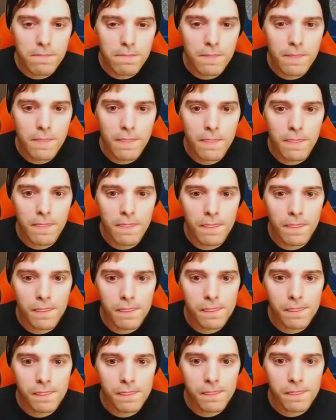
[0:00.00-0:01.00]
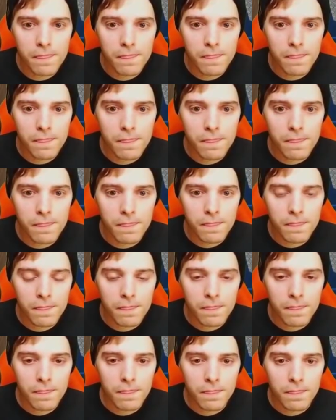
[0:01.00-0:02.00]

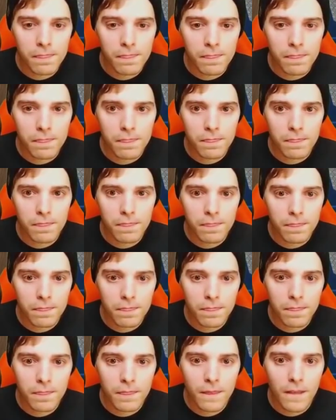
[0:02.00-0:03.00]
(no one is talking)